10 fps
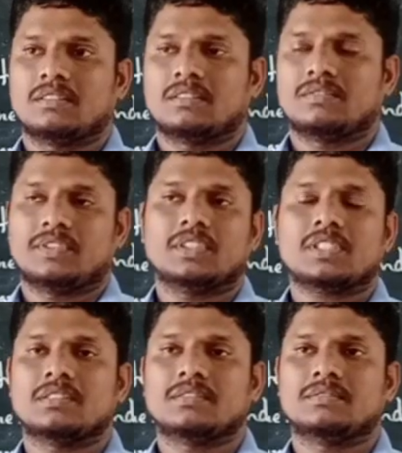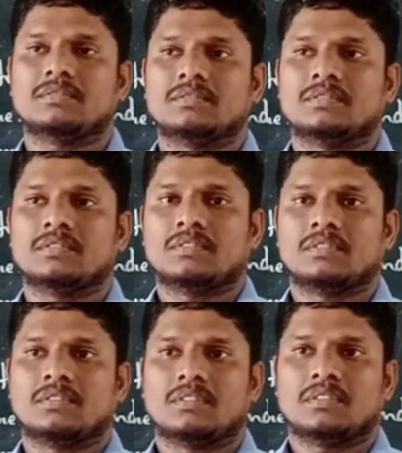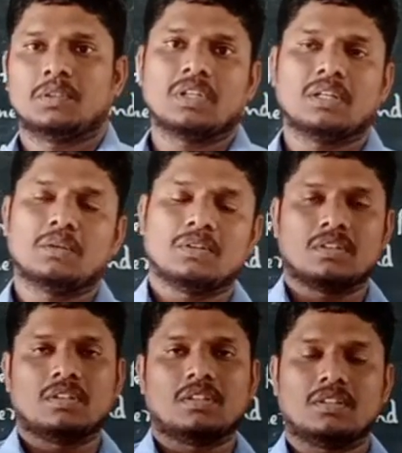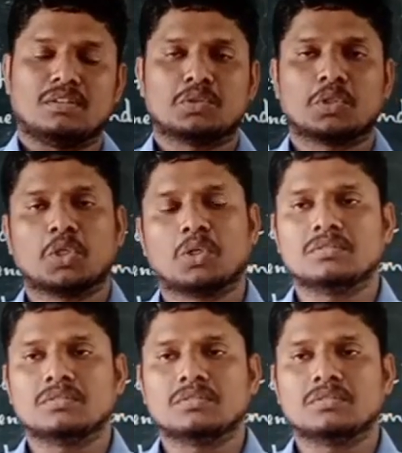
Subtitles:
First, you have known